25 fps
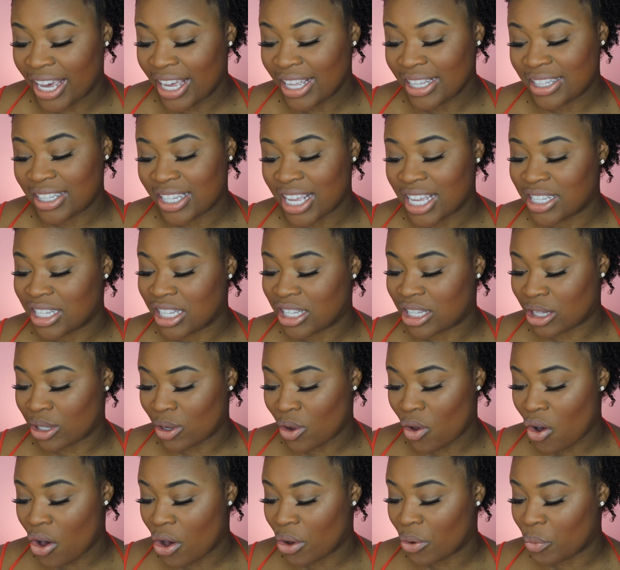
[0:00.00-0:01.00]
It says it's
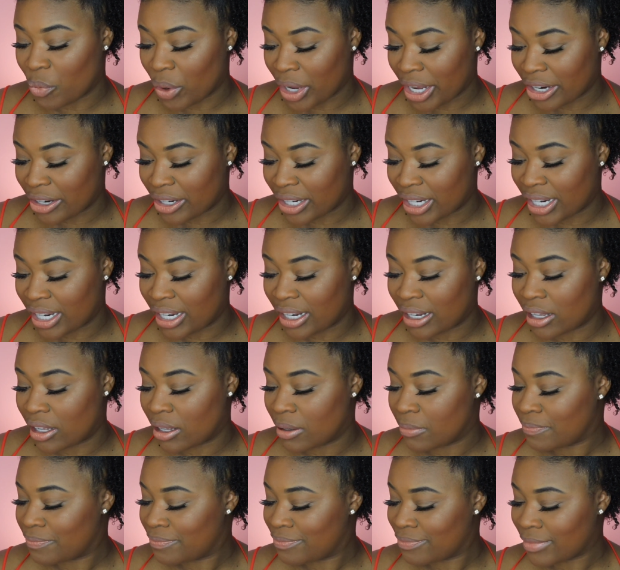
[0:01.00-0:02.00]
long wearing.
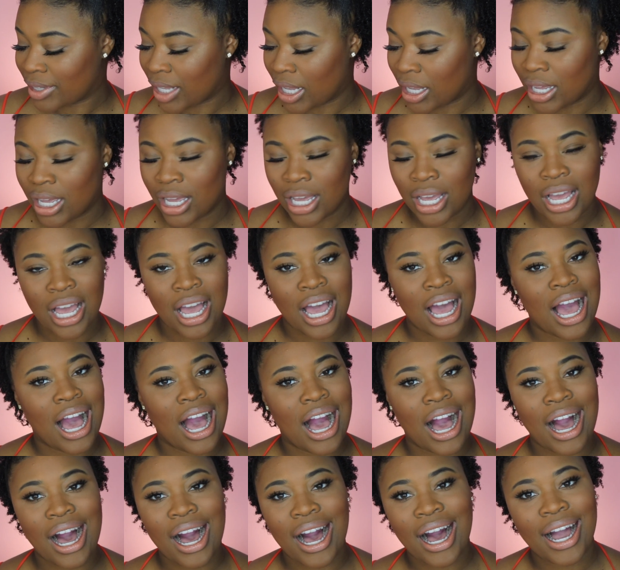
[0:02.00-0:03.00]

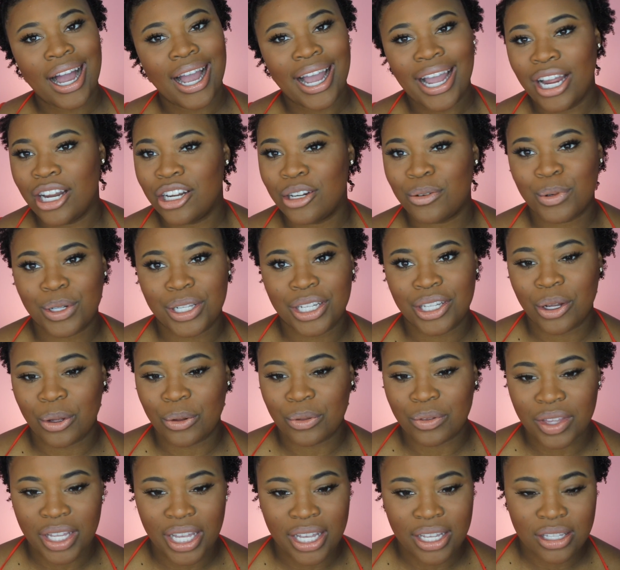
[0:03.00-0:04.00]
I really
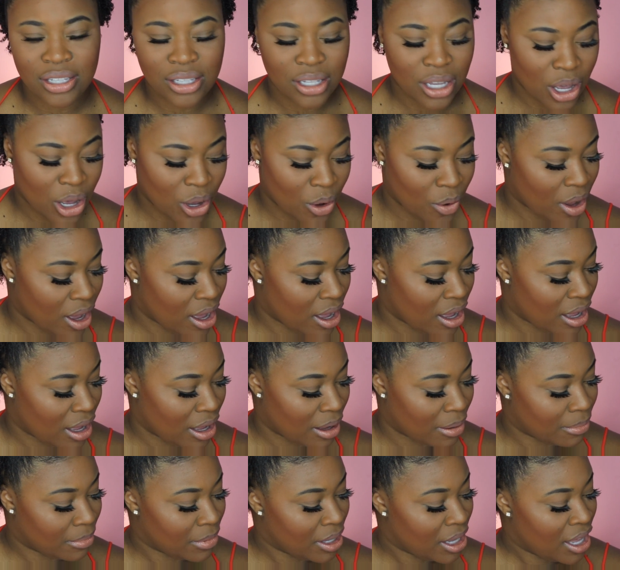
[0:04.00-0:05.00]
don't think so.
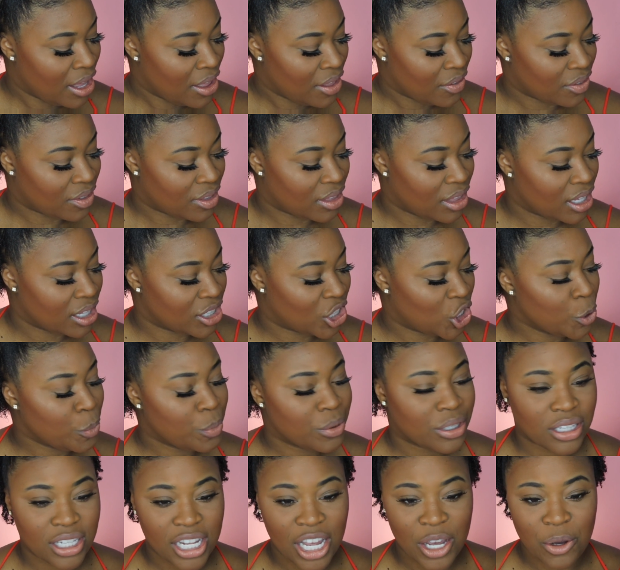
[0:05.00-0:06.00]
The
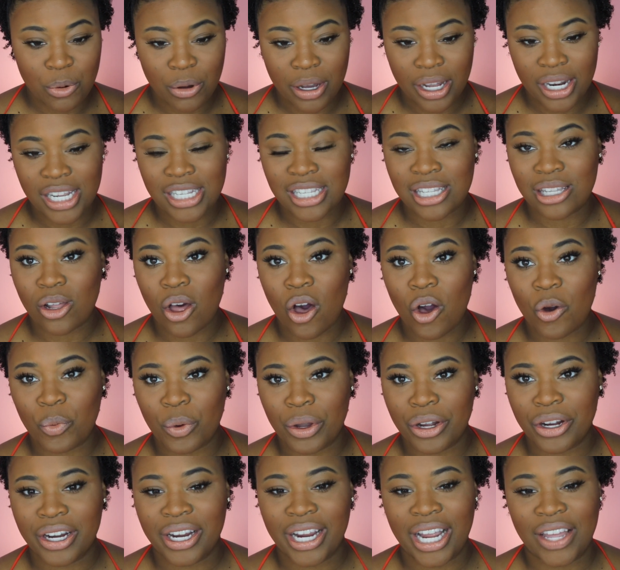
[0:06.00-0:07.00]
Superstay one is long
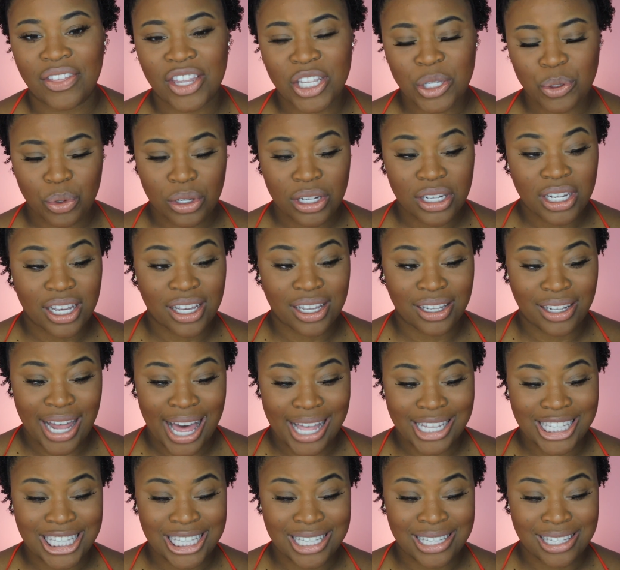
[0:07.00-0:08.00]
wearing, and this one
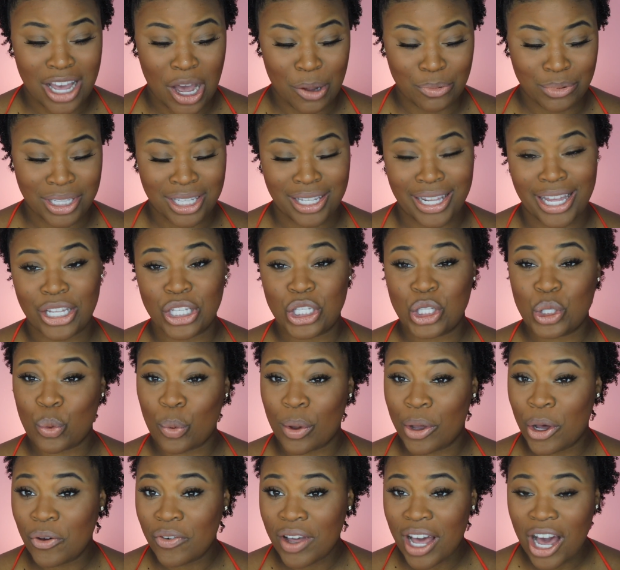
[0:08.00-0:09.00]
lasts up to like
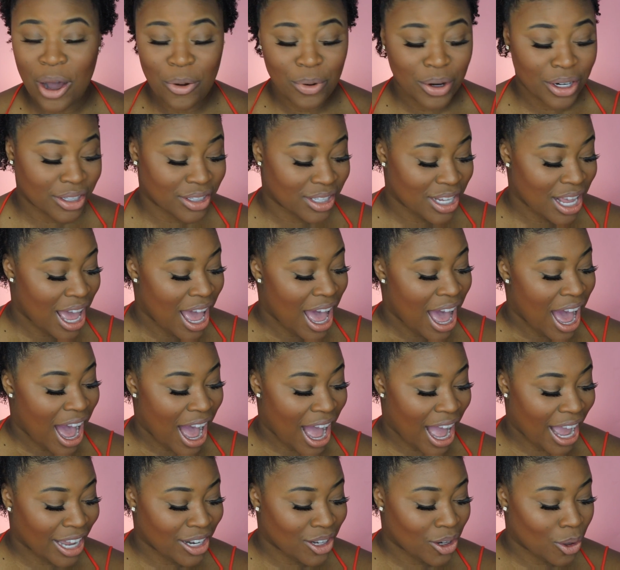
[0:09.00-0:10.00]
12 hours.
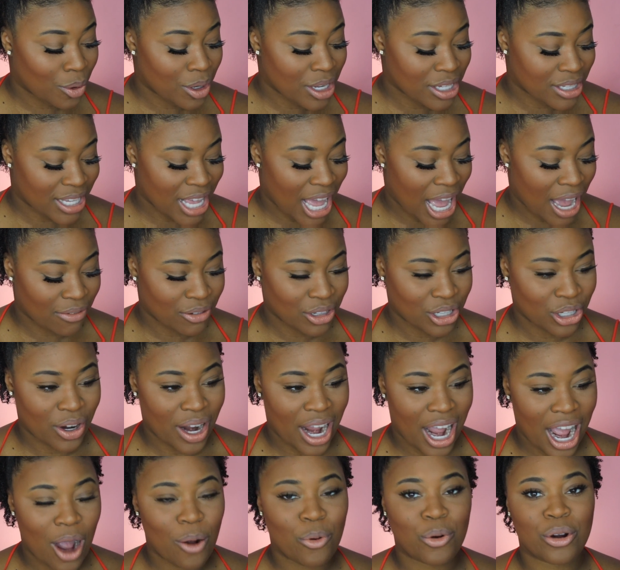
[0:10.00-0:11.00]
I noticed
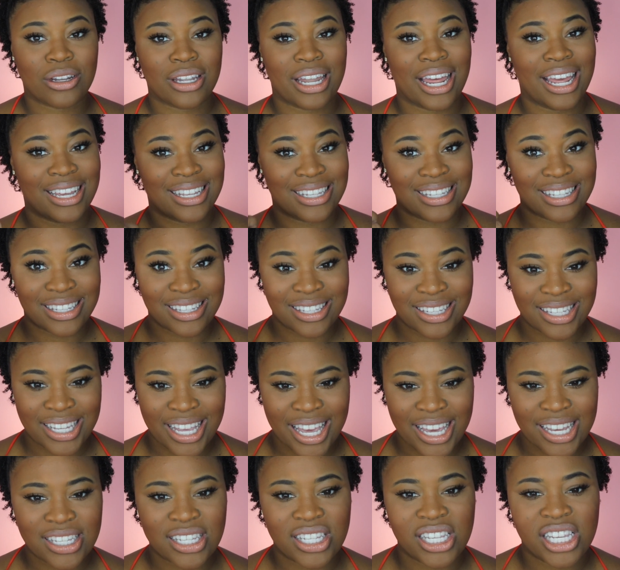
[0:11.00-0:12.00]
after hour like
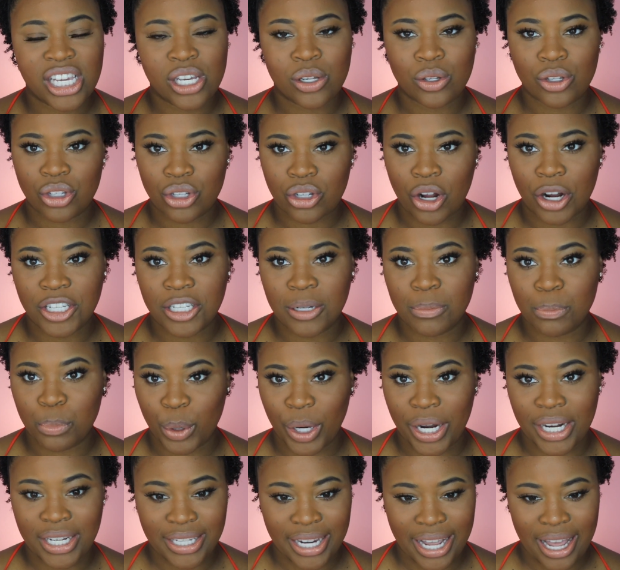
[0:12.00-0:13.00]
6, it'll start to
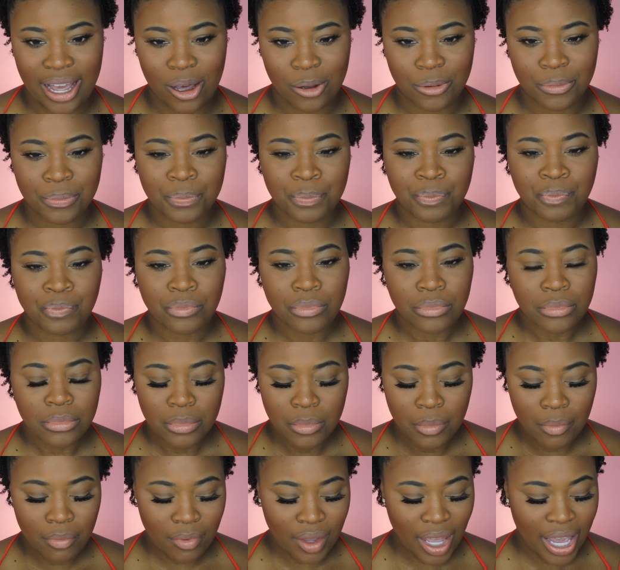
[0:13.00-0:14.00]
break down.
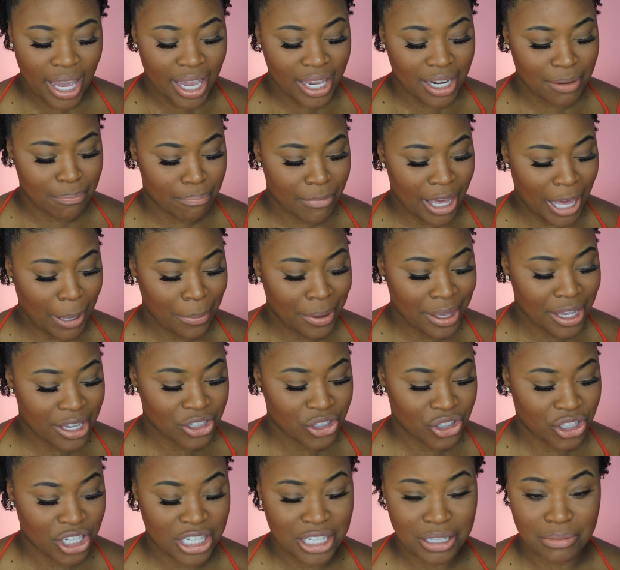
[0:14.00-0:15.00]
And maybe
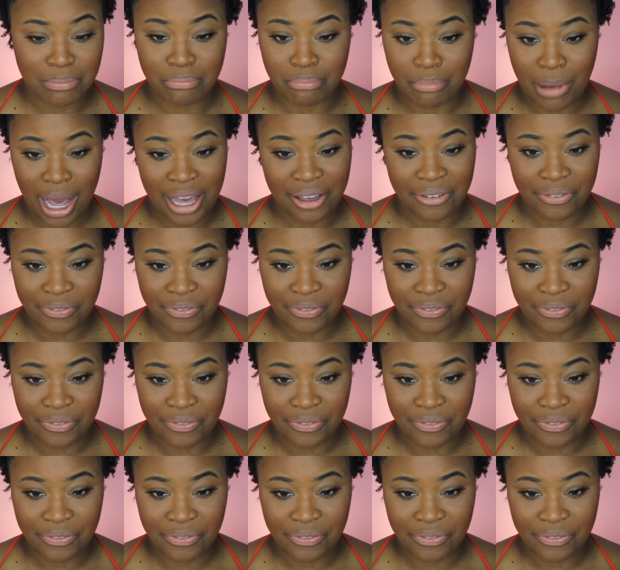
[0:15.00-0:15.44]
it's just my